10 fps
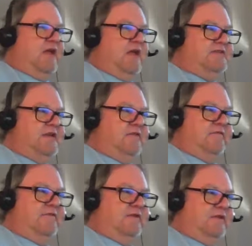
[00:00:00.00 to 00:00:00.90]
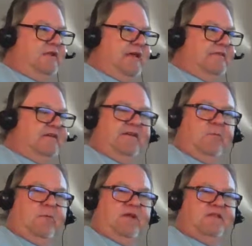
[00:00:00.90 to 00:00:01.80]
is I don't feel like the
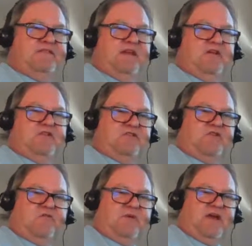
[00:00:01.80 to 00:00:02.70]
government is there to serve me.